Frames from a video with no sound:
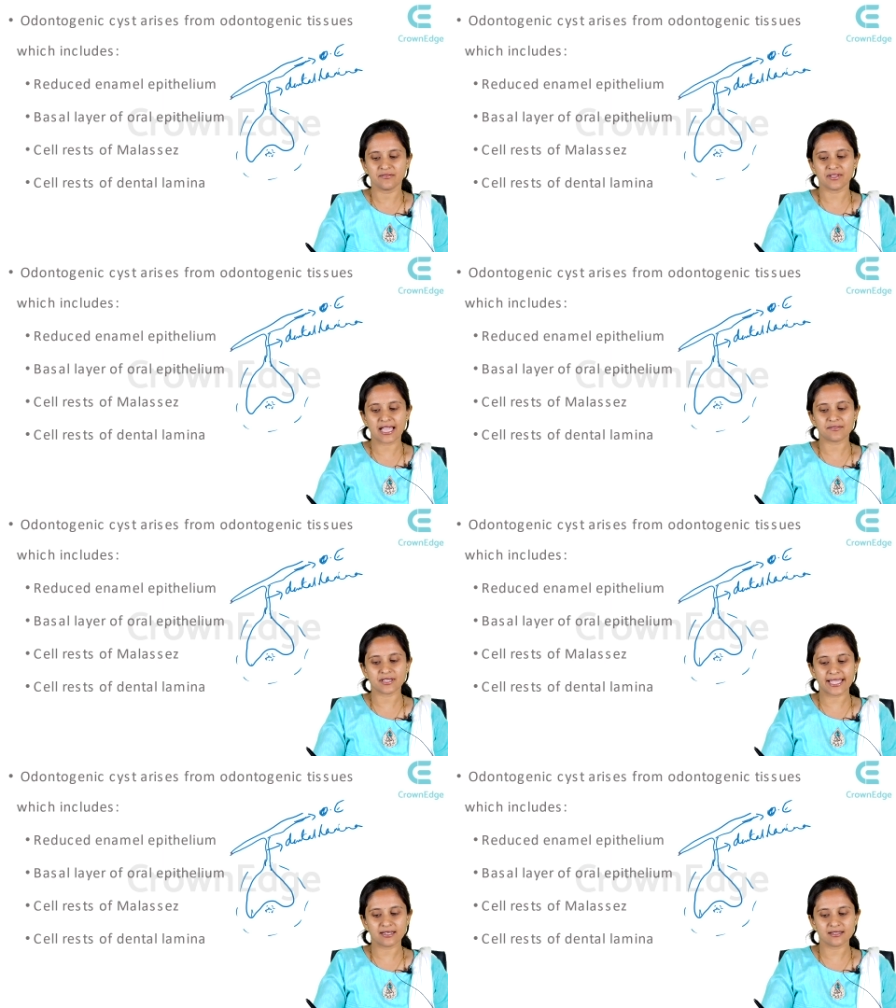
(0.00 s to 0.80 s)
We have
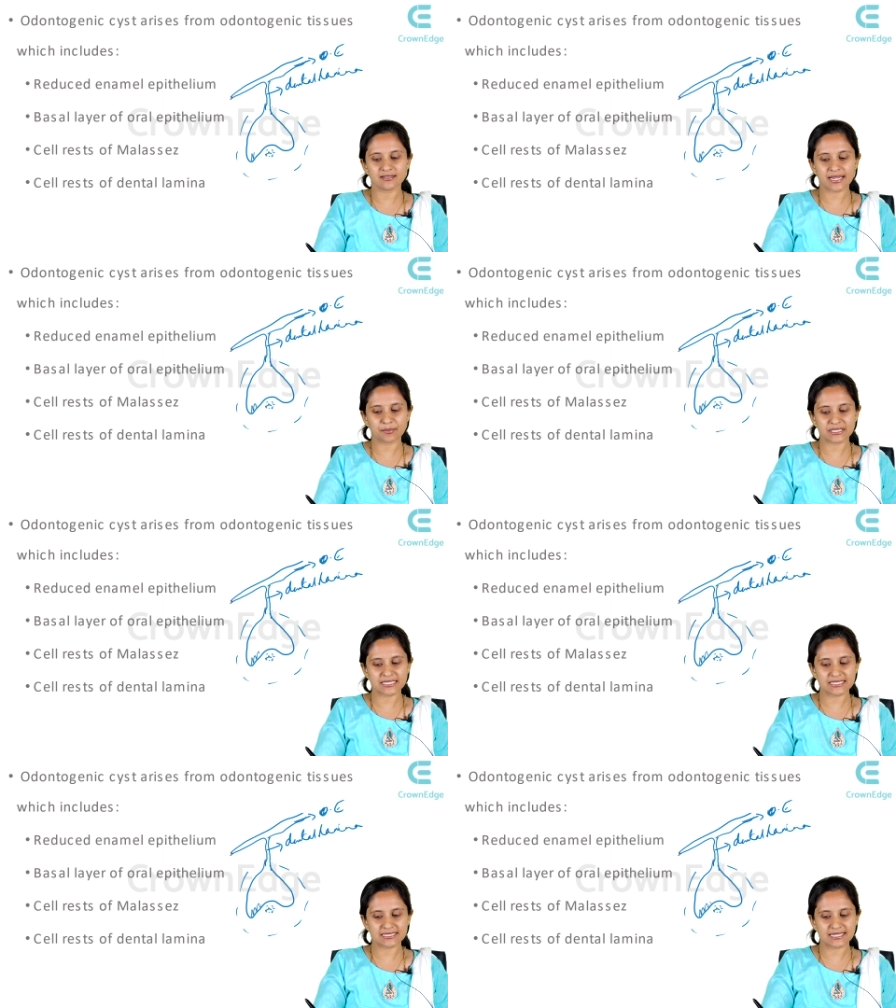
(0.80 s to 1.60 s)
the inner
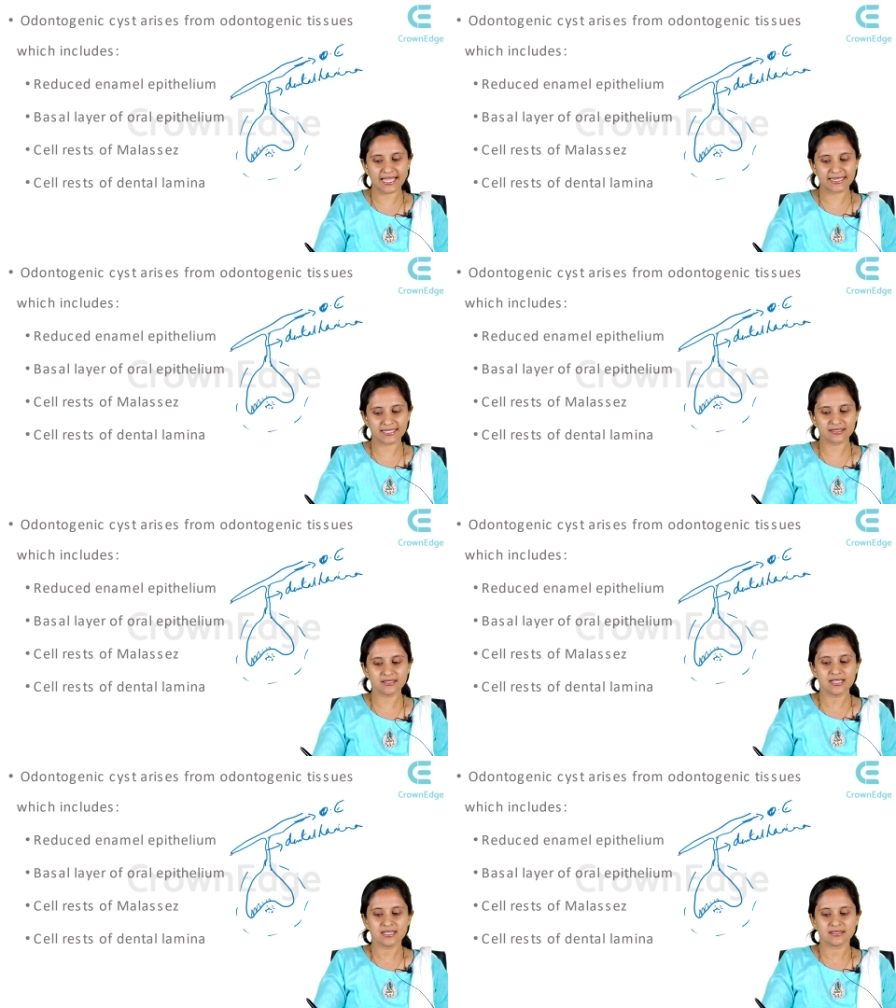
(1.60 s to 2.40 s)
epithelial lining,
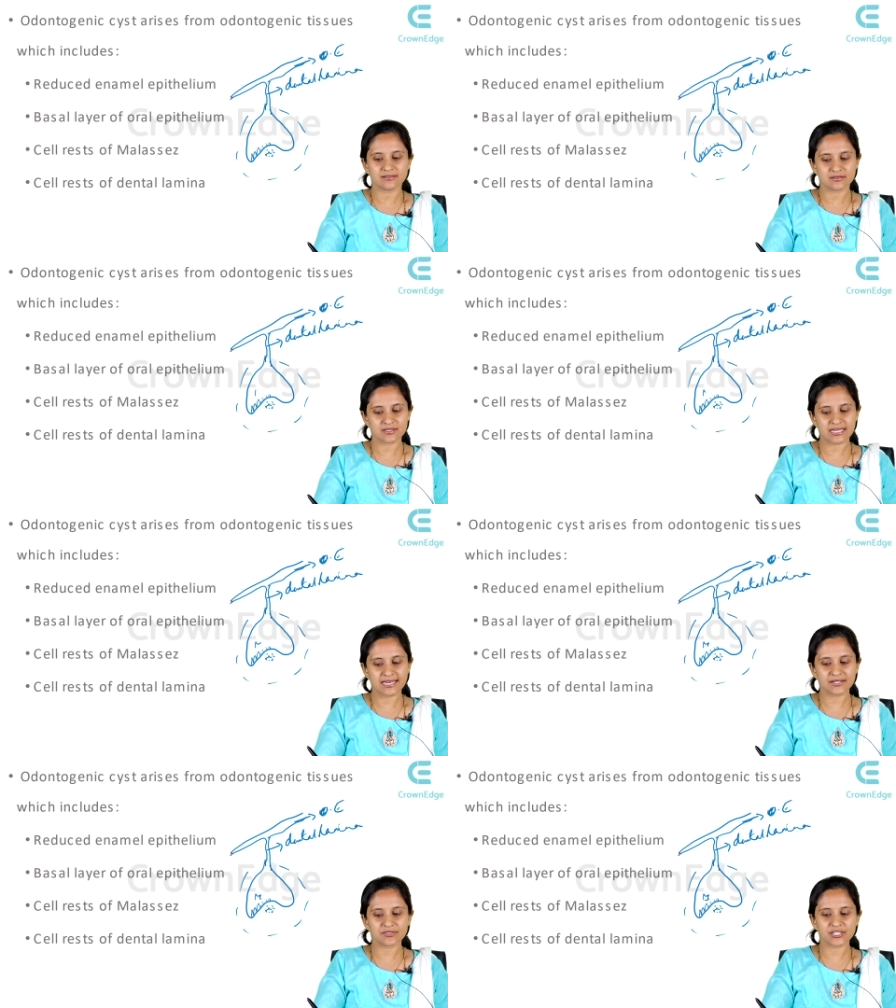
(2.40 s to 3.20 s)
the
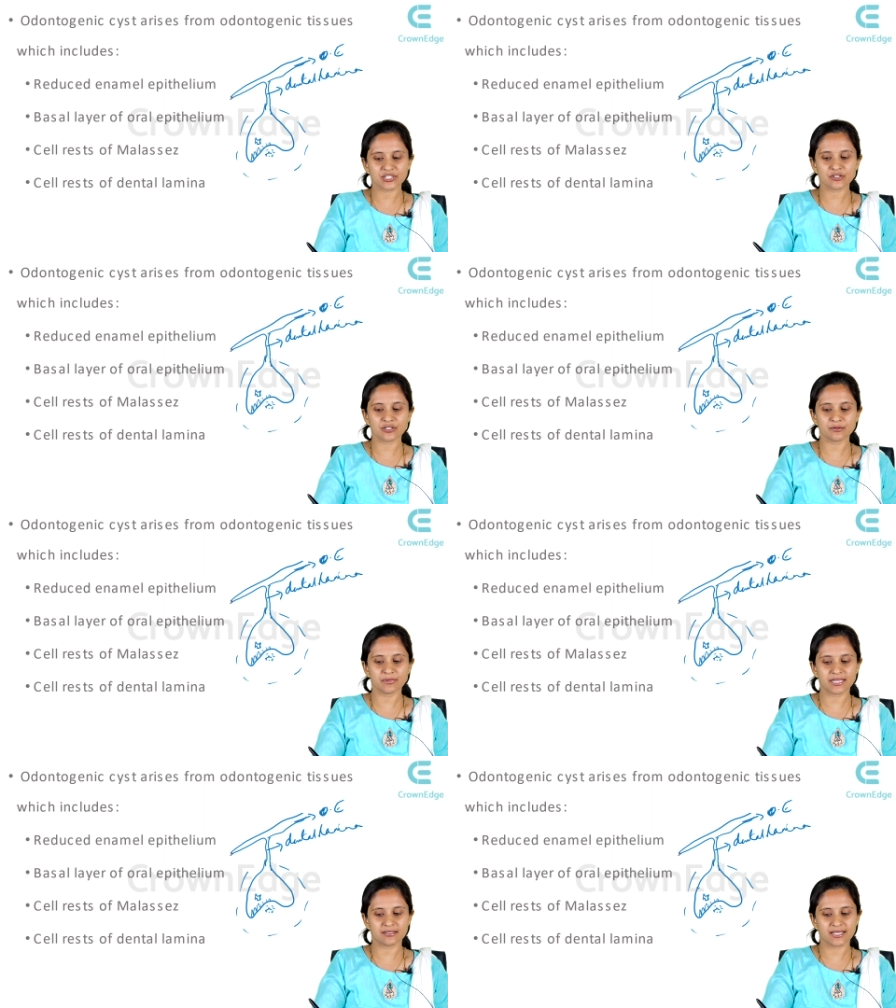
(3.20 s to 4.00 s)
stellate reticulum,
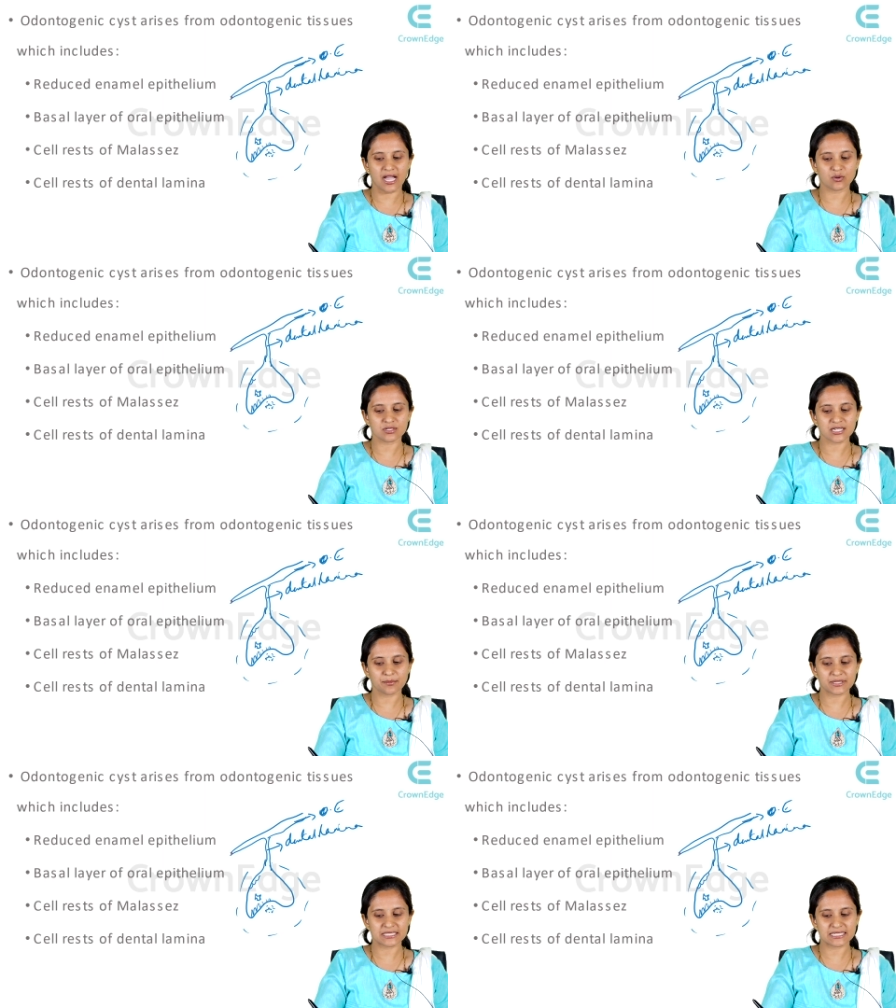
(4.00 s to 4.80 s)
and the outer
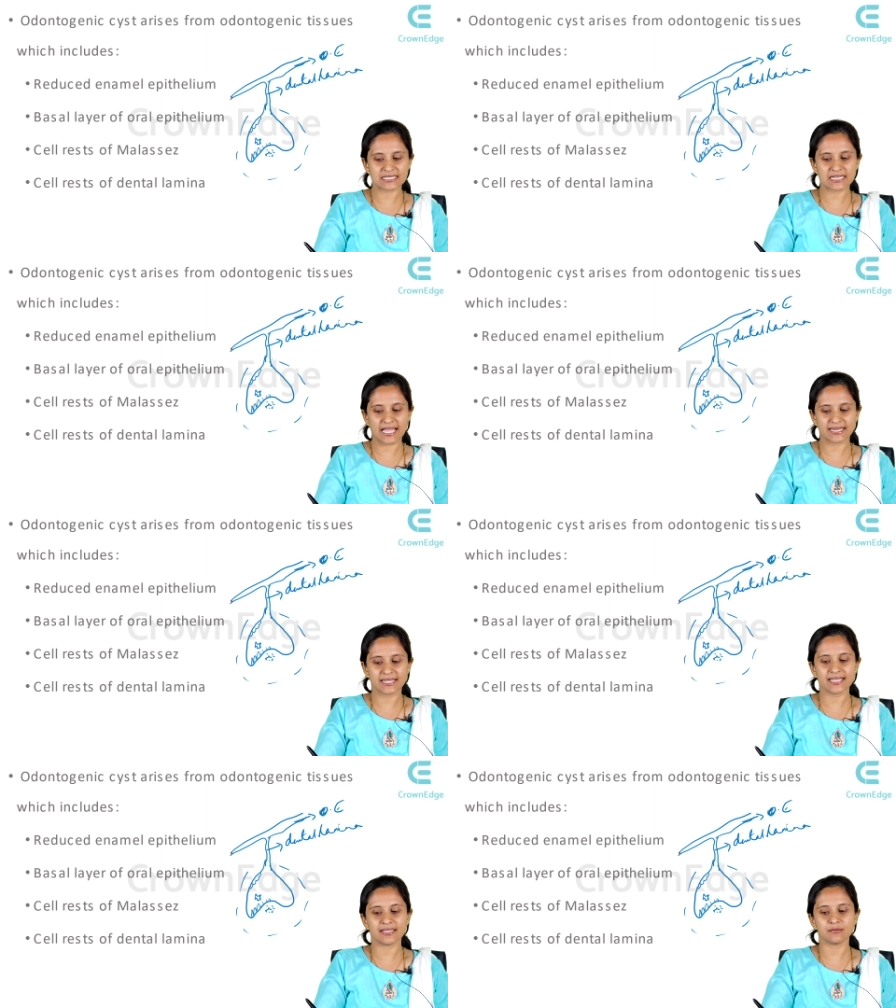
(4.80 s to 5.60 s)
epithelial
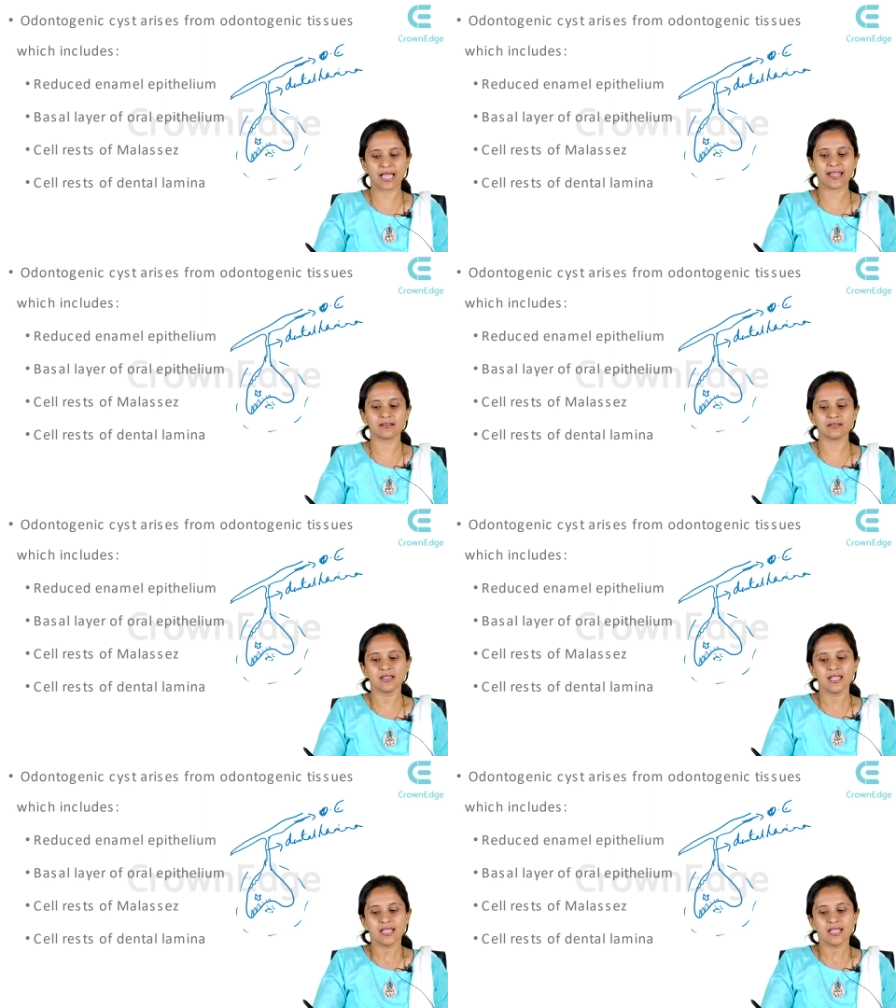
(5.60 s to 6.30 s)
lining. In and